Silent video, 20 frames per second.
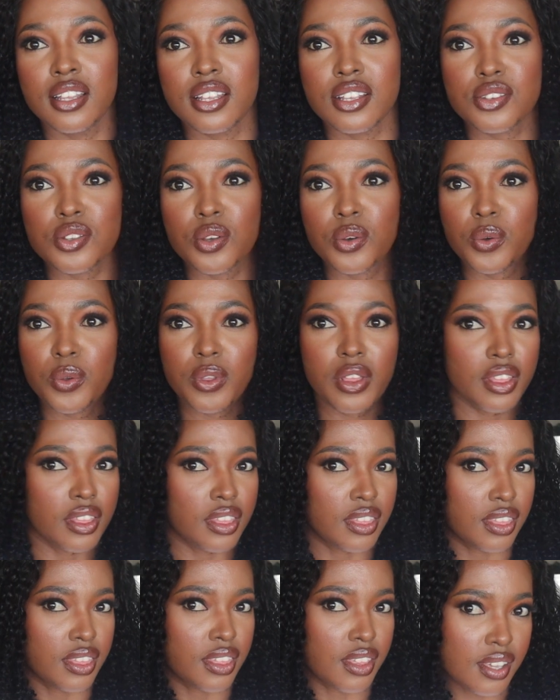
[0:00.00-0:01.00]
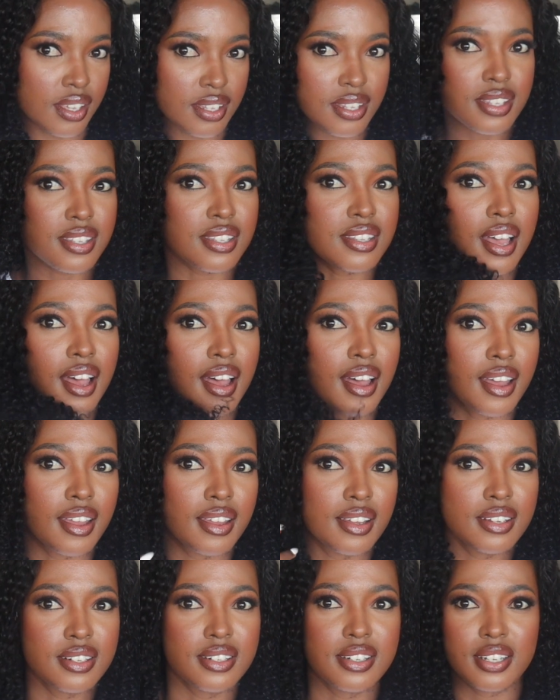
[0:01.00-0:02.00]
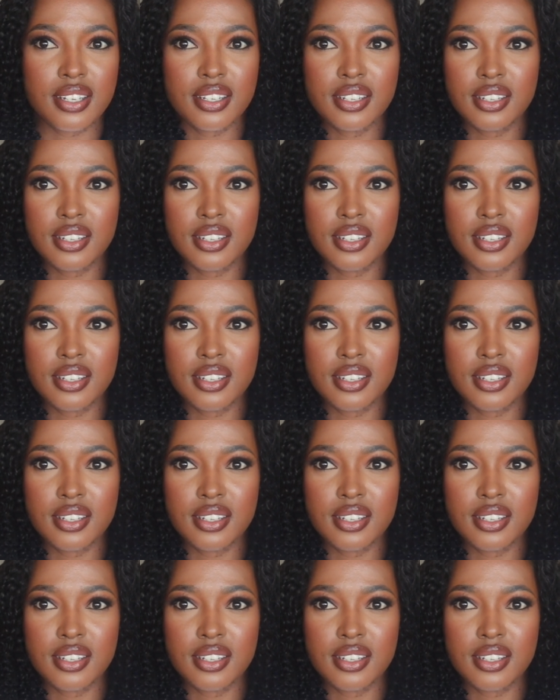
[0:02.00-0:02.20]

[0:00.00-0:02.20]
So this side